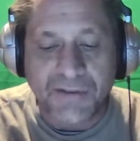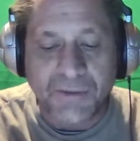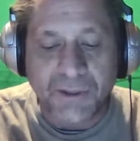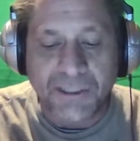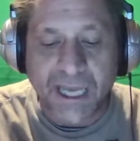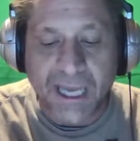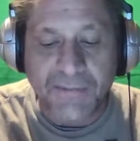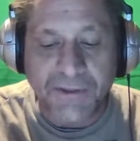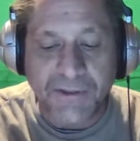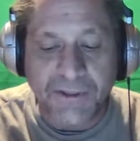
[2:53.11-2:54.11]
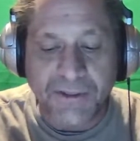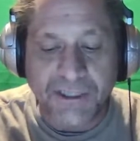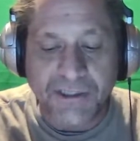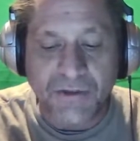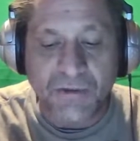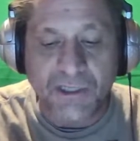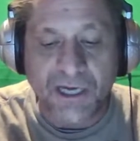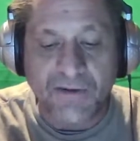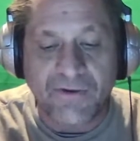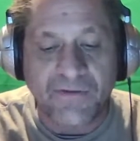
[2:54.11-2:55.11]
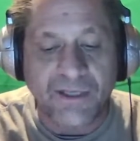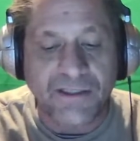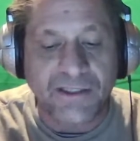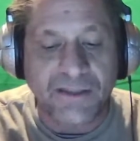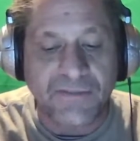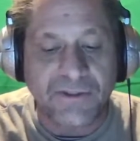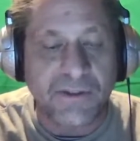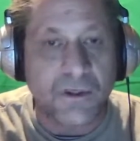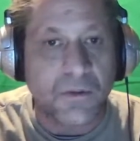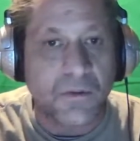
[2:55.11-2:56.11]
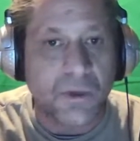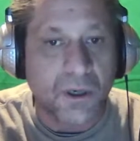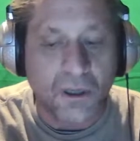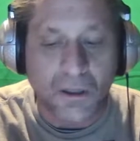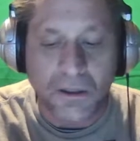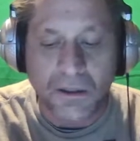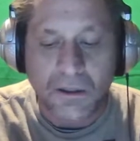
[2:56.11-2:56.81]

but it's absolutely essential when everything seems to go wrong.